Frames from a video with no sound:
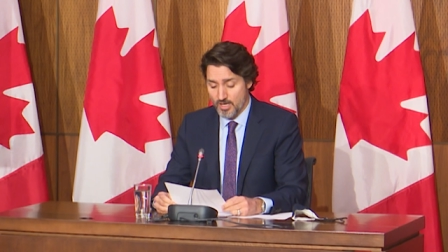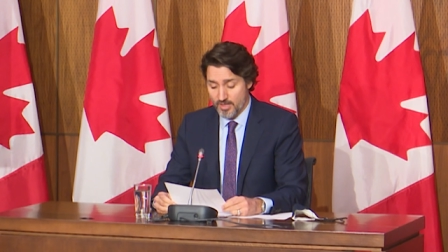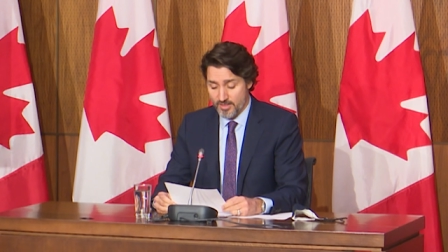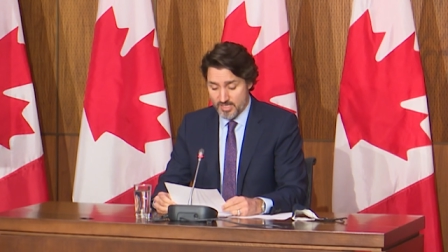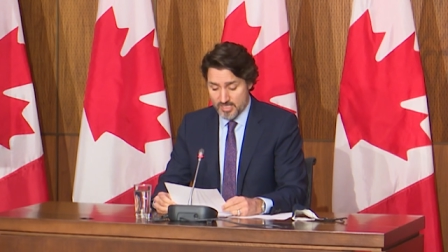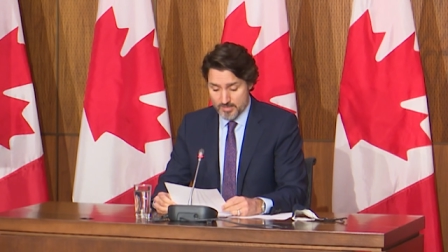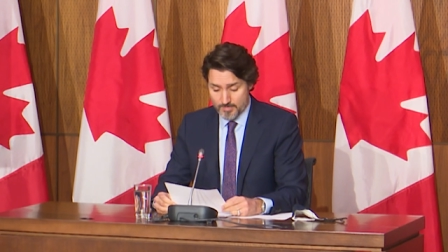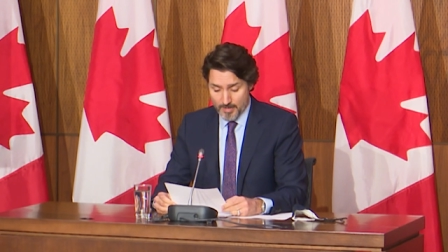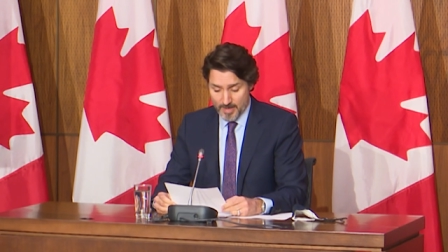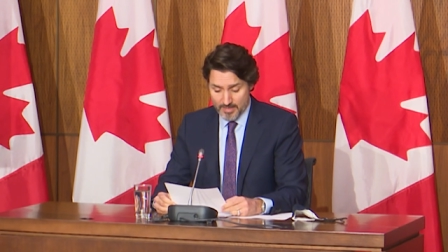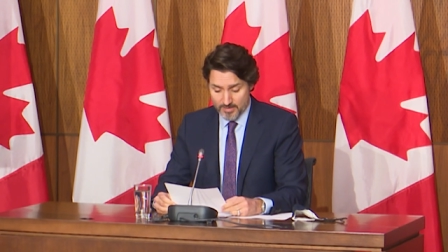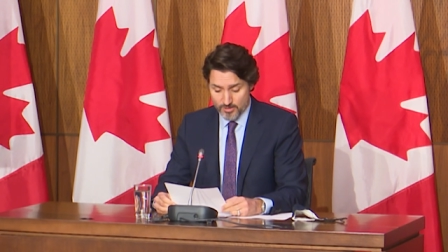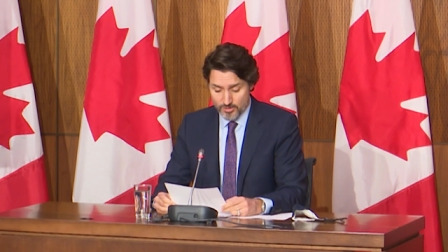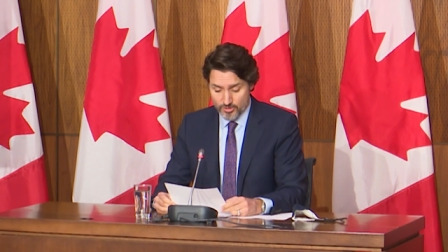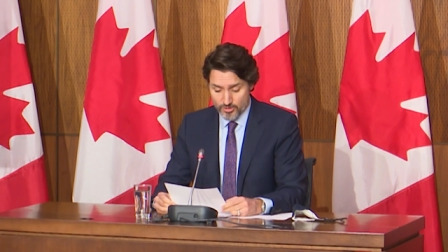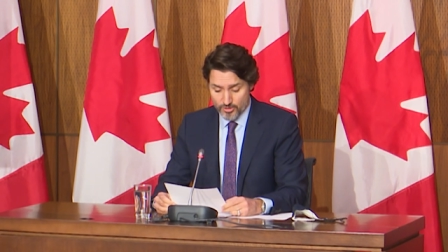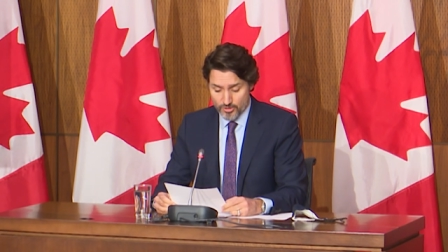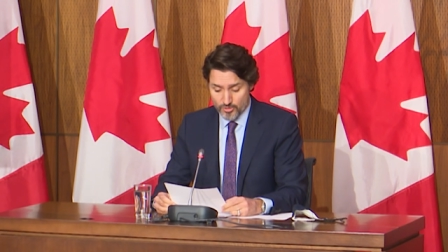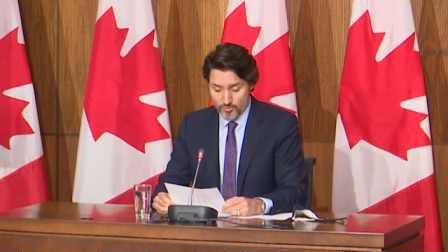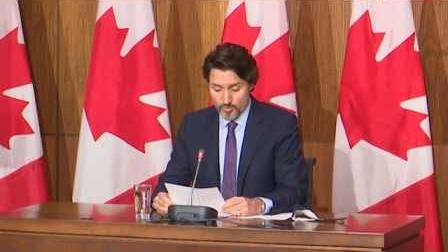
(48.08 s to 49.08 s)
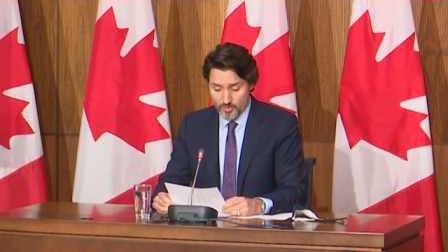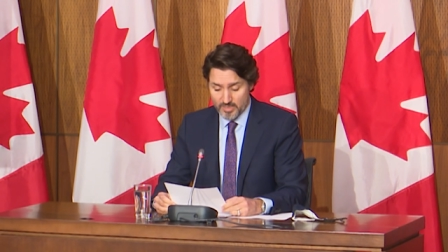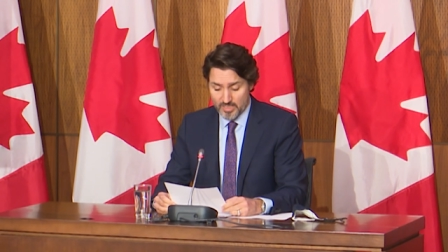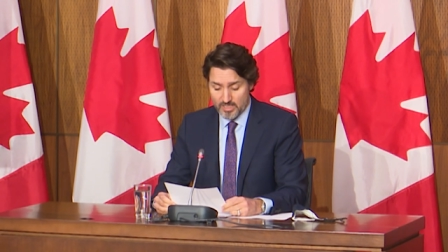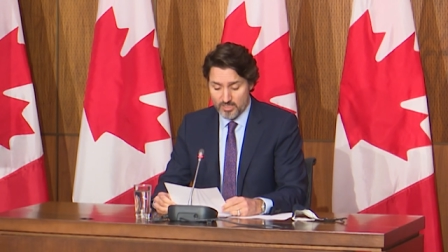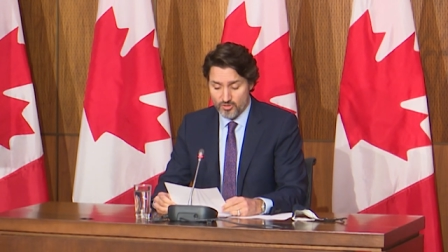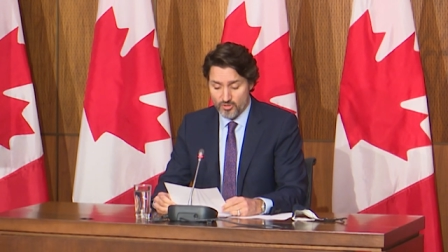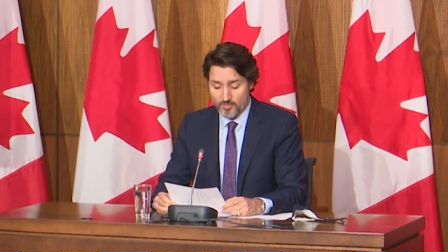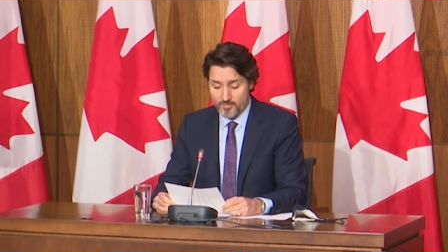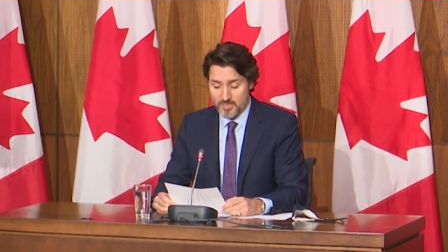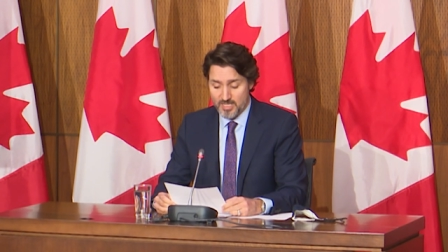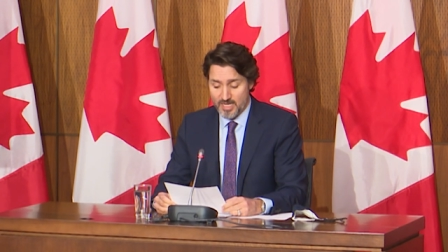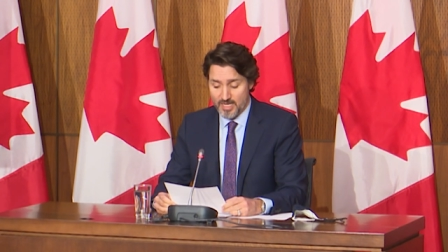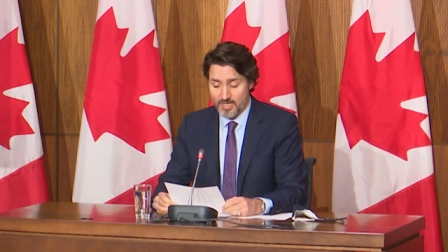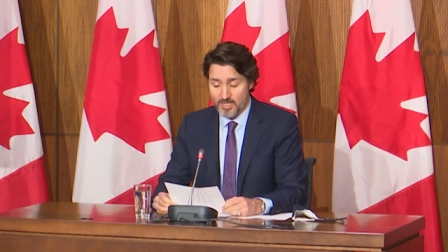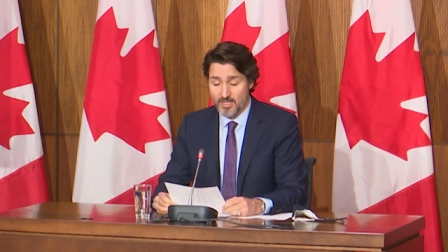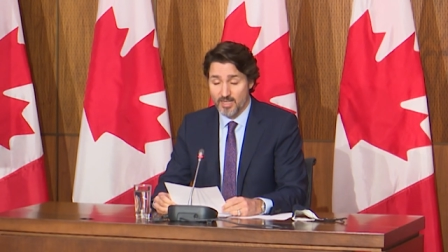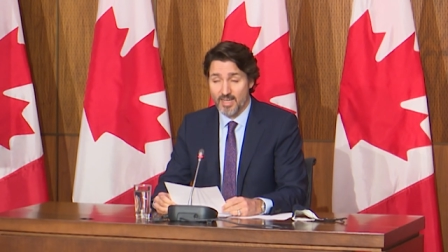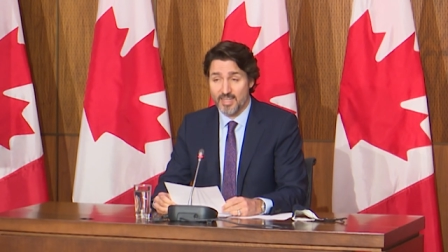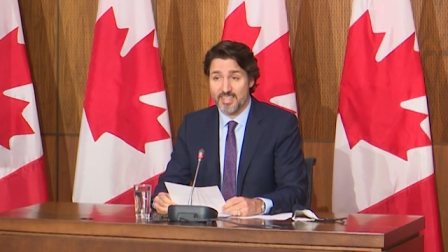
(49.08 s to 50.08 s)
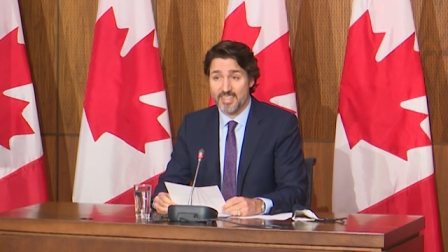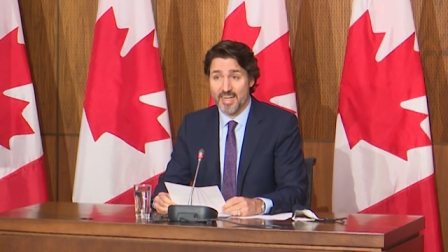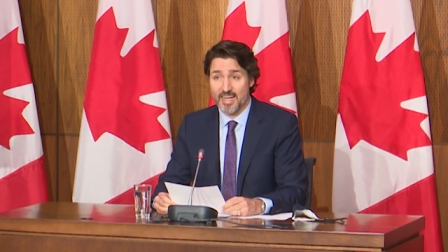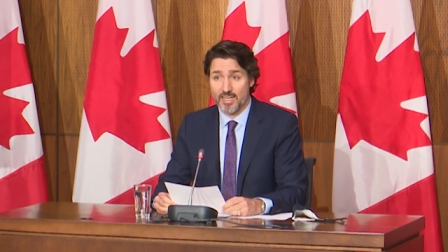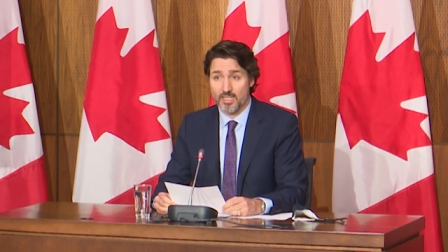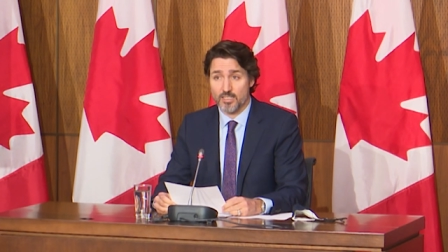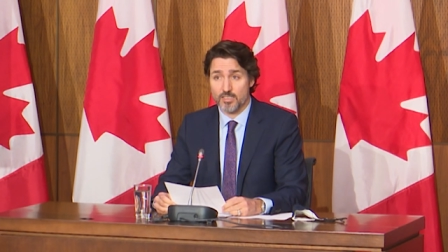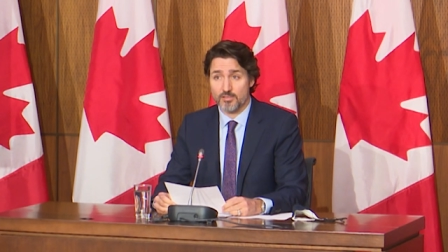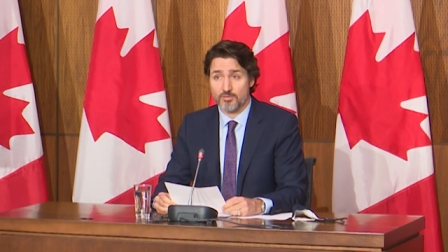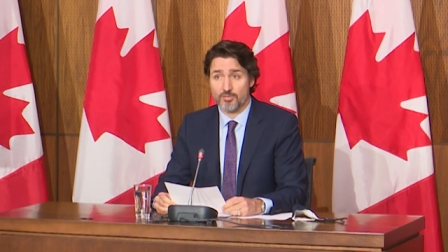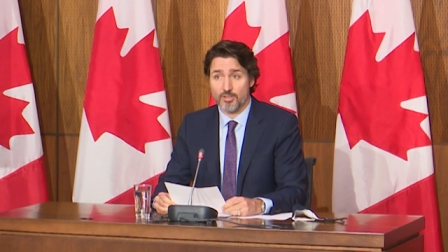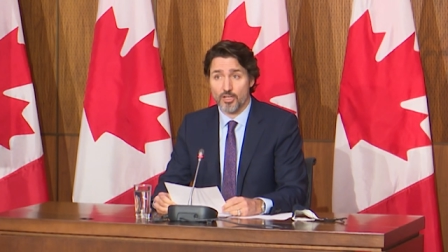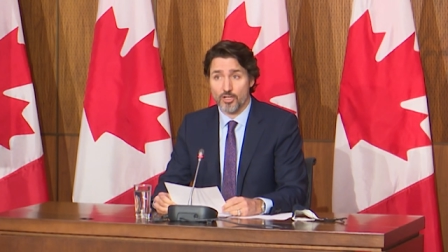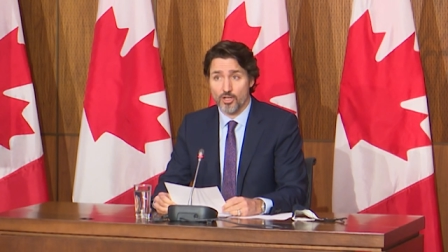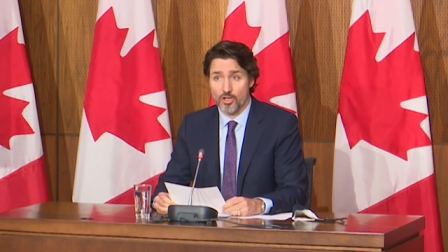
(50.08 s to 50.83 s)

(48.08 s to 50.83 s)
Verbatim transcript: These passengers will need to obtain a negative